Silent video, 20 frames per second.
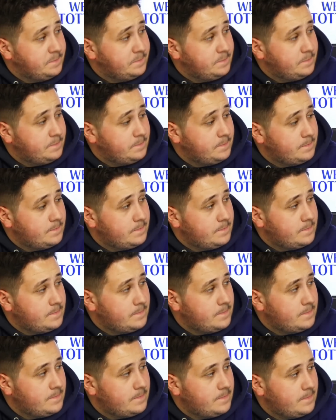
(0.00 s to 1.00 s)

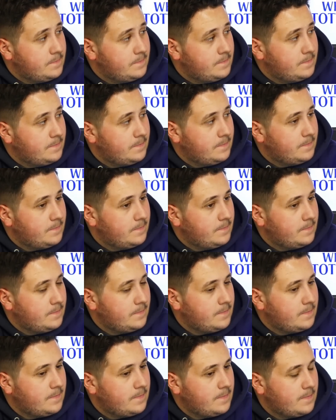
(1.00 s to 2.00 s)

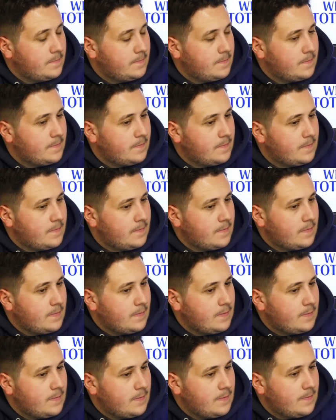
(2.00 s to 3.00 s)

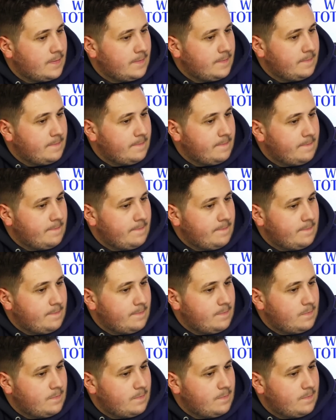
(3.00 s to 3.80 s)
(not speaking)